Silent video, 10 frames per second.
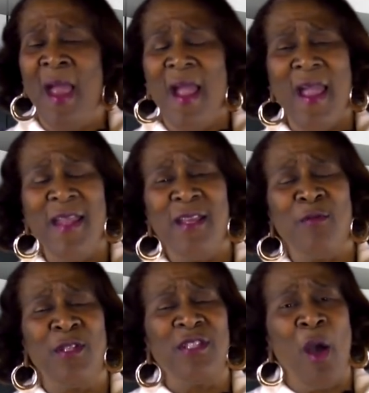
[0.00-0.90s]
And it
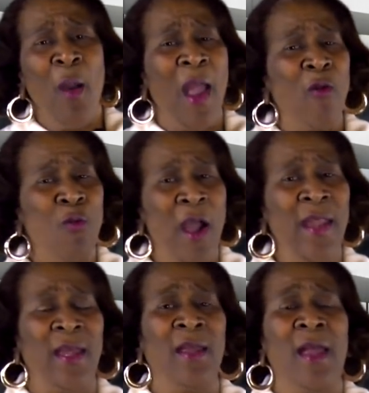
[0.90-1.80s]
was so
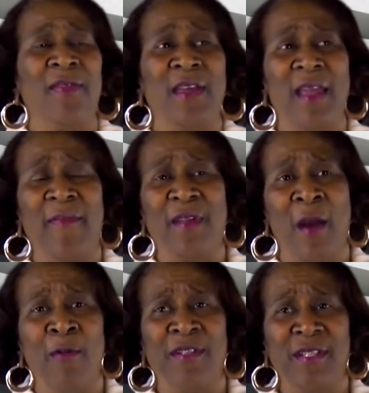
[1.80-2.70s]
ironic that after I
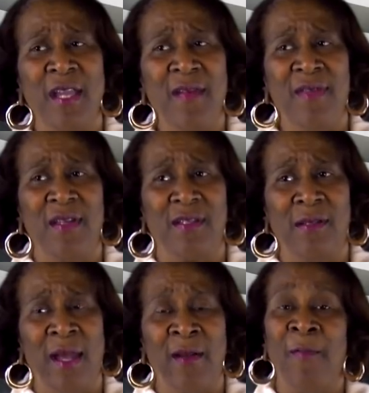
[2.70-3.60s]
received this
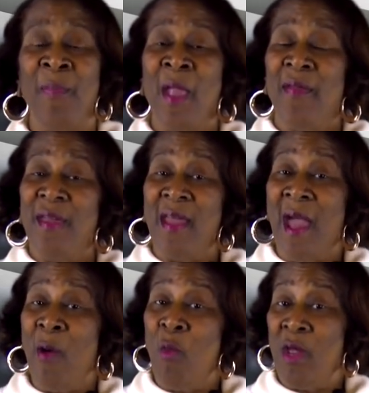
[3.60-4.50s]
letter that
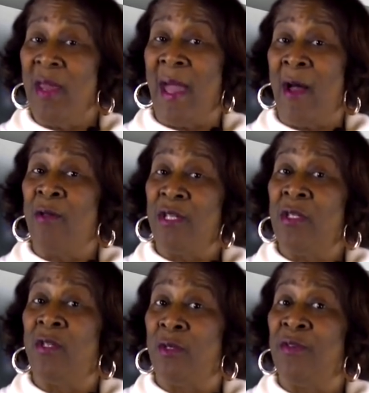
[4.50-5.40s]
I went out to
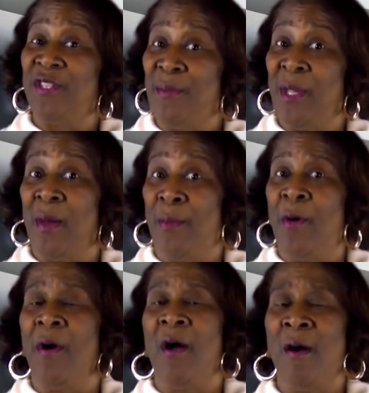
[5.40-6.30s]
do some
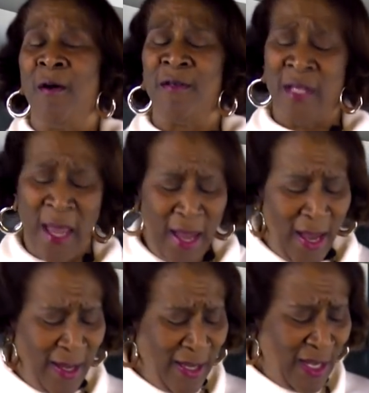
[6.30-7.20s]
MORs.
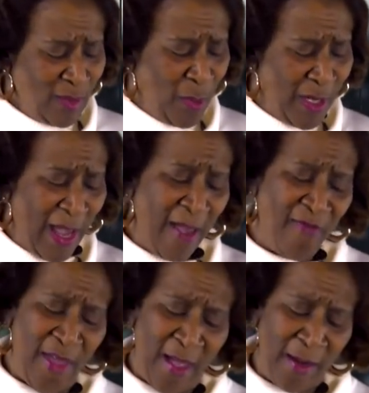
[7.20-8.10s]
And guess what I
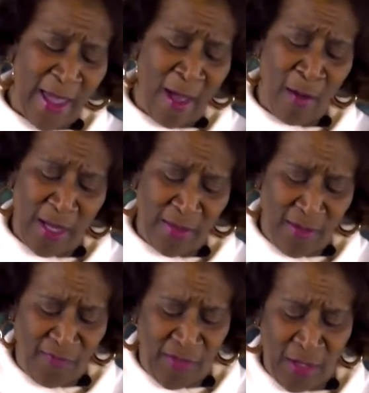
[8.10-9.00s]
found out in
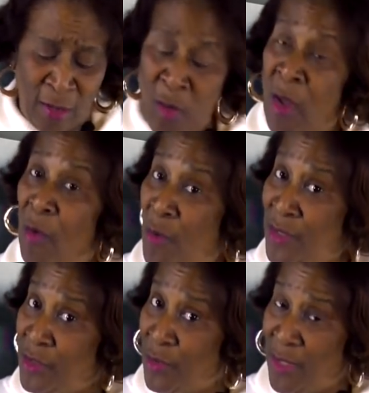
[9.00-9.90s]
the field
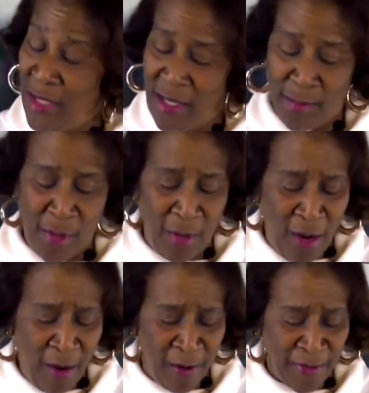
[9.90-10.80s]
when doing
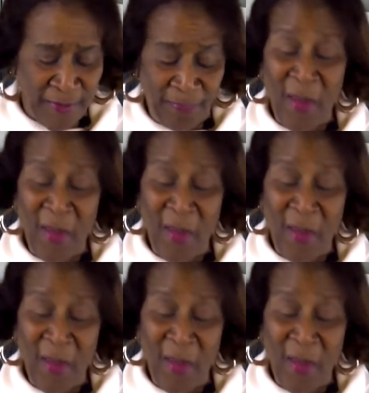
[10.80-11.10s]
MORs?